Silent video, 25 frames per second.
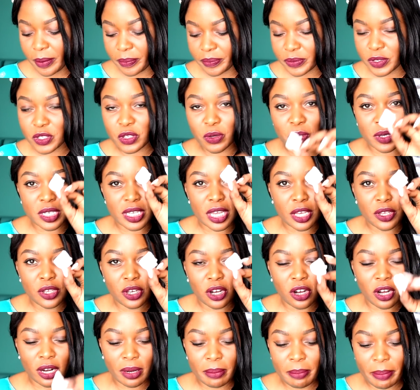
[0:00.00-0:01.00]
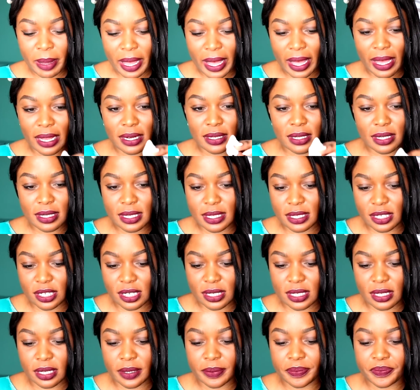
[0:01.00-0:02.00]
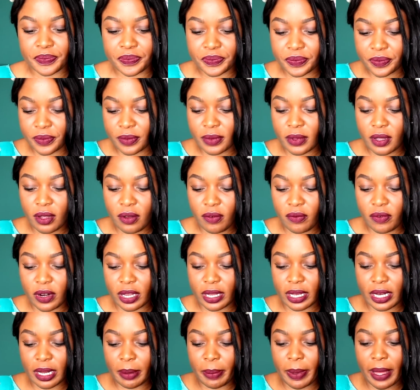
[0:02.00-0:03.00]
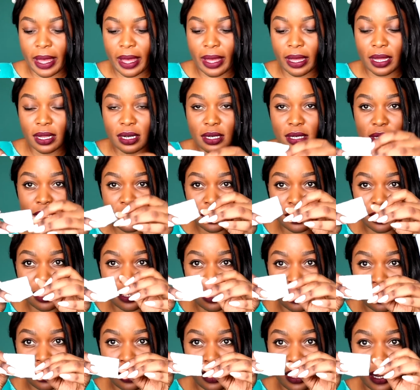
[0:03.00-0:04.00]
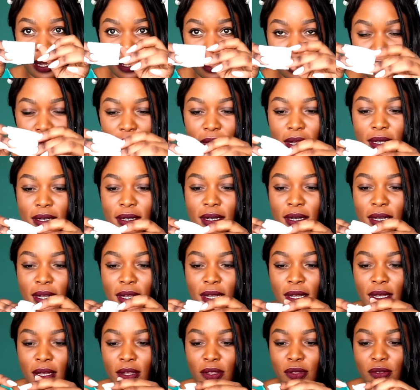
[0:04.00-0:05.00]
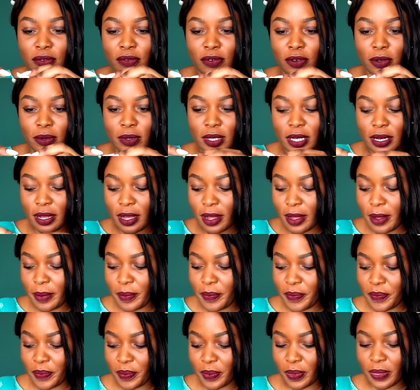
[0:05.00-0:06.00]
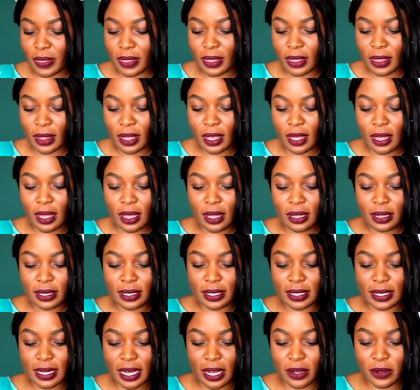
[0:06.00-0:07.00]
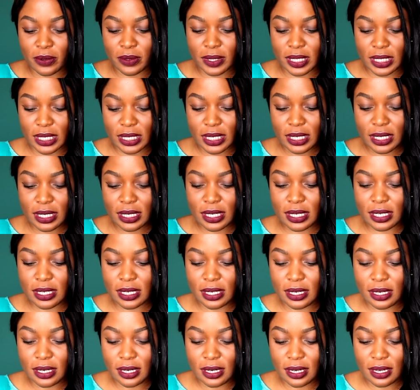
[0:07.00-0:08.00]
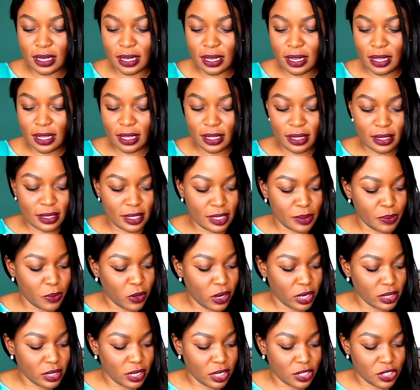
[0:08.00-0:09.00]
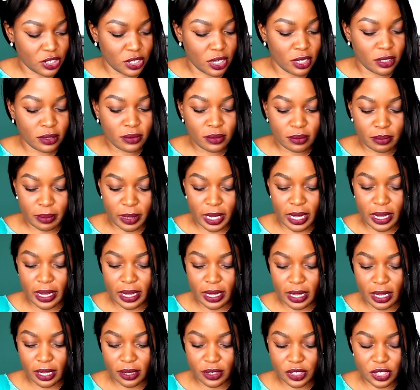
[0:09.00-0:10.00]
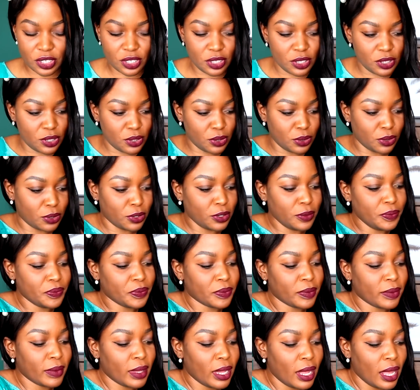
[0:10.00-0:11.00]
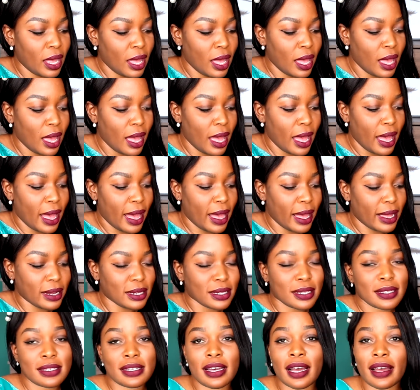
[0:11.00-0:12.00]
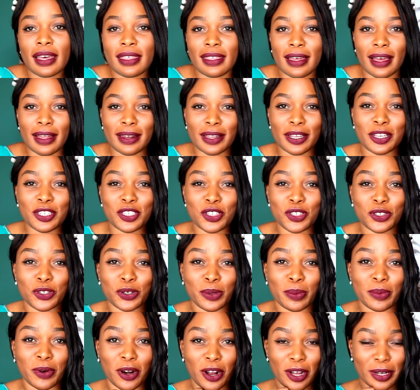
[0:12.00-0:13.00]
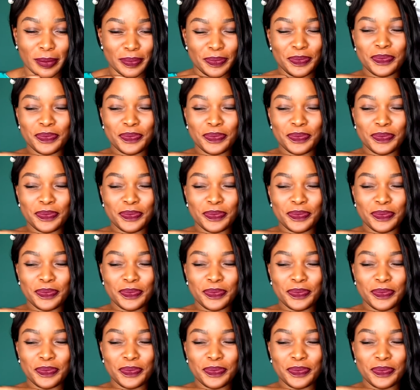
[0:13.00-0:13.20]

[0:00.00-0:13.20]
So you take your cotton pad, this is just a regular pad, like that. You fold it up, douse it. This is Bois d'Argent by Christian Dior, and tuck that into your bra.